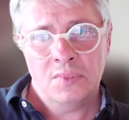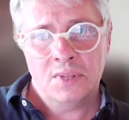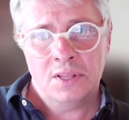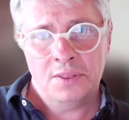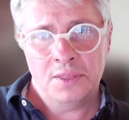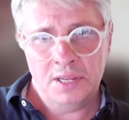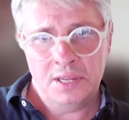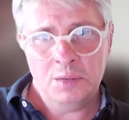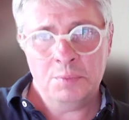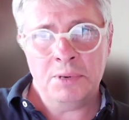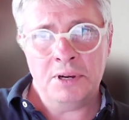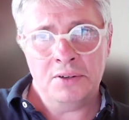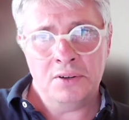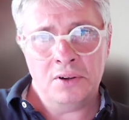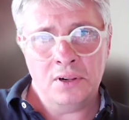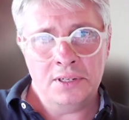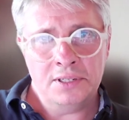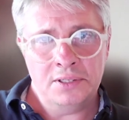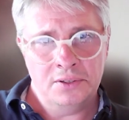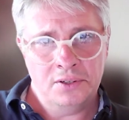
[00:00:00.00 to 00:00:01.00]
think about
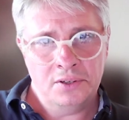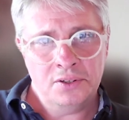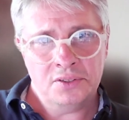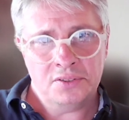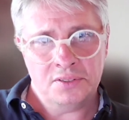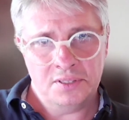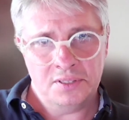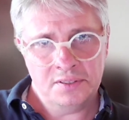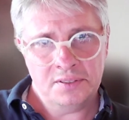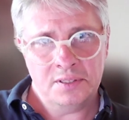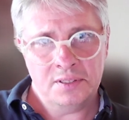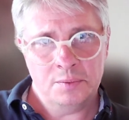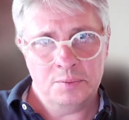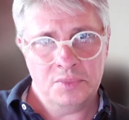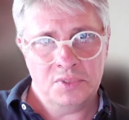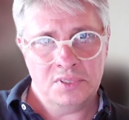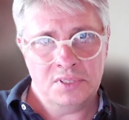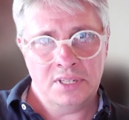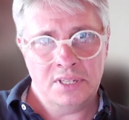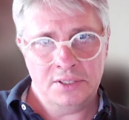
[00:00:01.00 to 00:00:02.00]
all the other
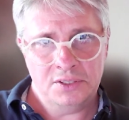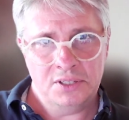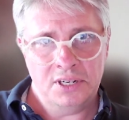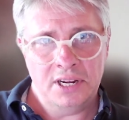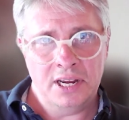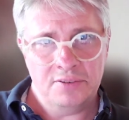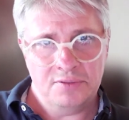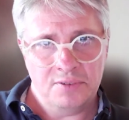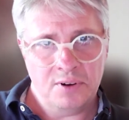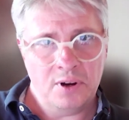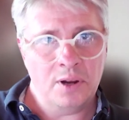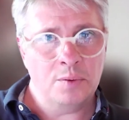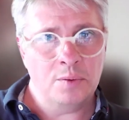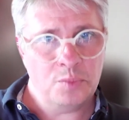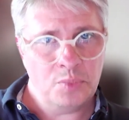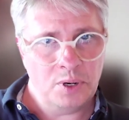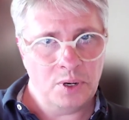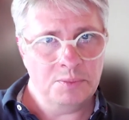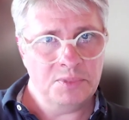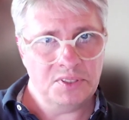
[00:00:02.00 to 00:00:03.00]
systems that you have on
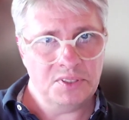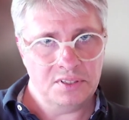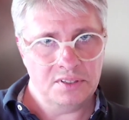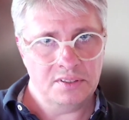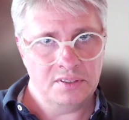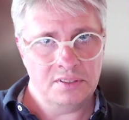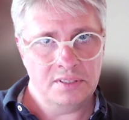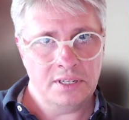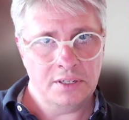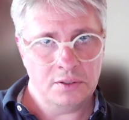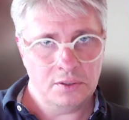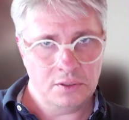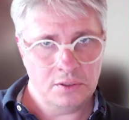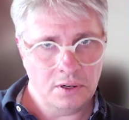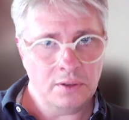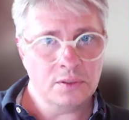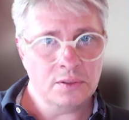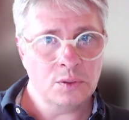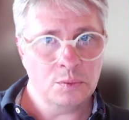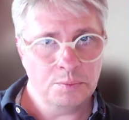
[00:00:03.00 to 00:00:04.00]
premises that could
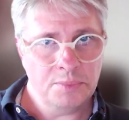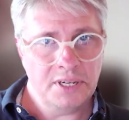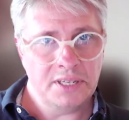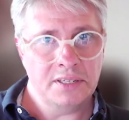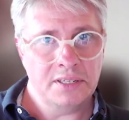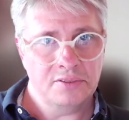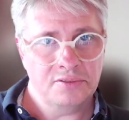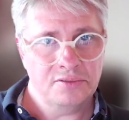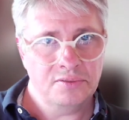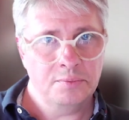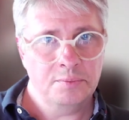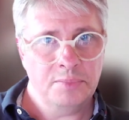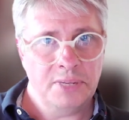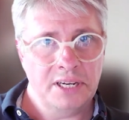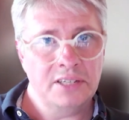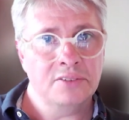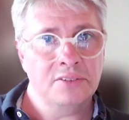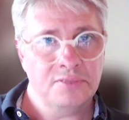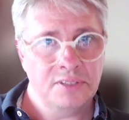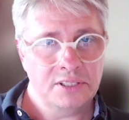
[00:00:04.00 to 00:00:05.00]
also
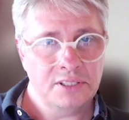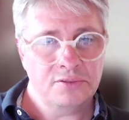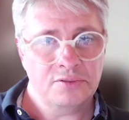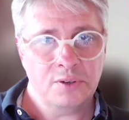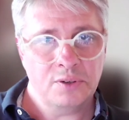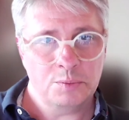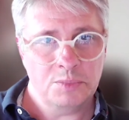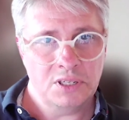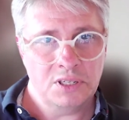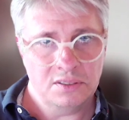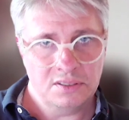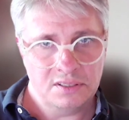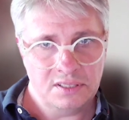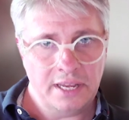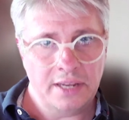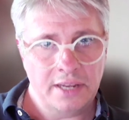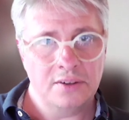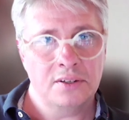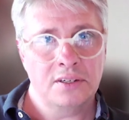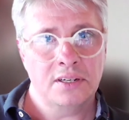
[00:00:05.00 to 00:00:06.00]
benefit from a
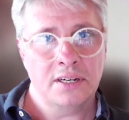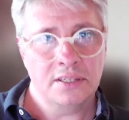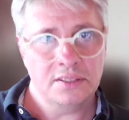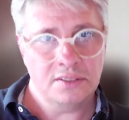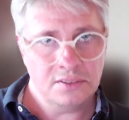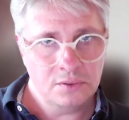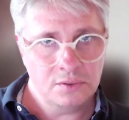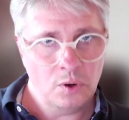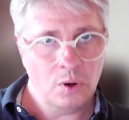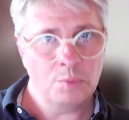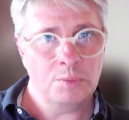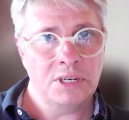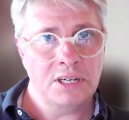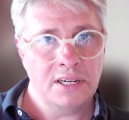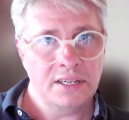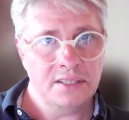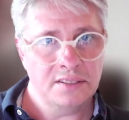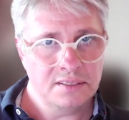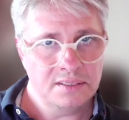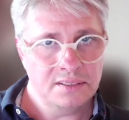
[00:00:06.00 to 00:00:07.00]
standardized,
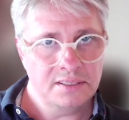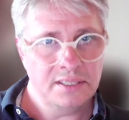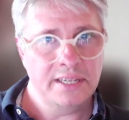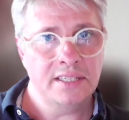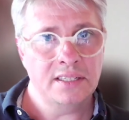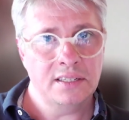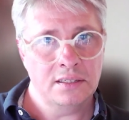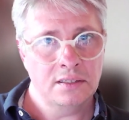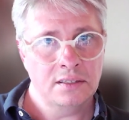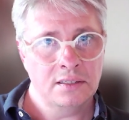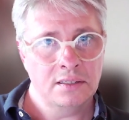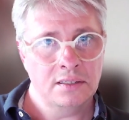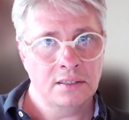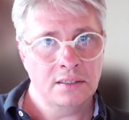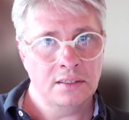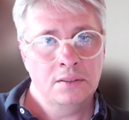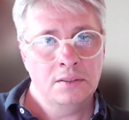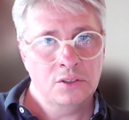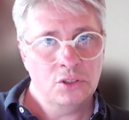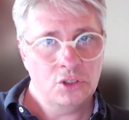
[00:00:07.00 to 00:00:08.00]
normalized data
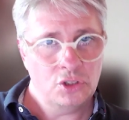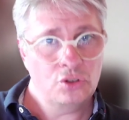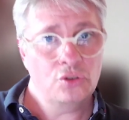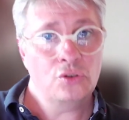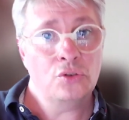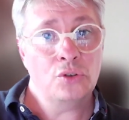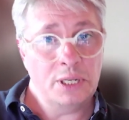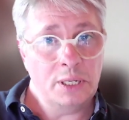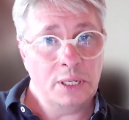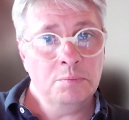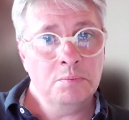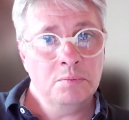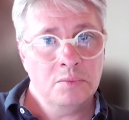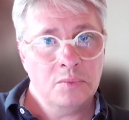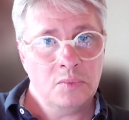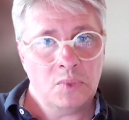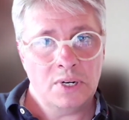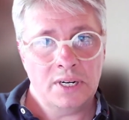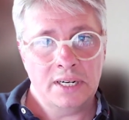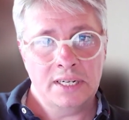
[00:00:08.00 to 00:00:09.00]
stream,
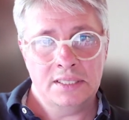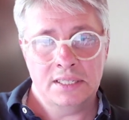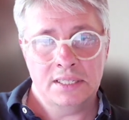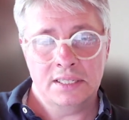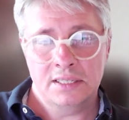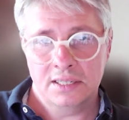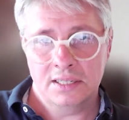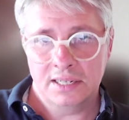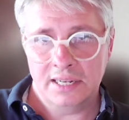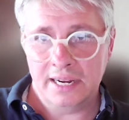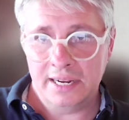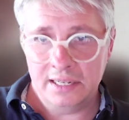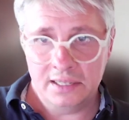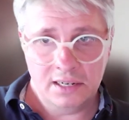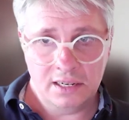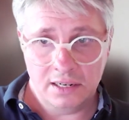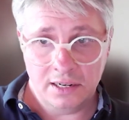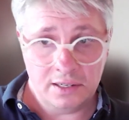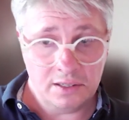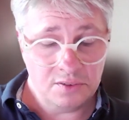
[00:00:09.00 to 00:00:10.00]
right? And again,
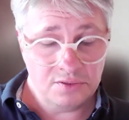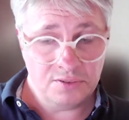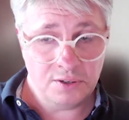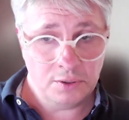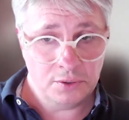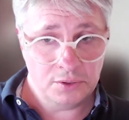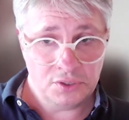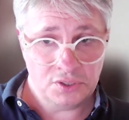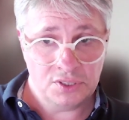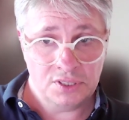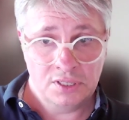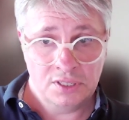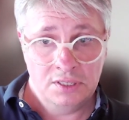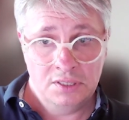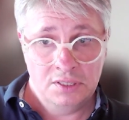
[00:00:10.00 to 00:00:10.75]
a lot of folks,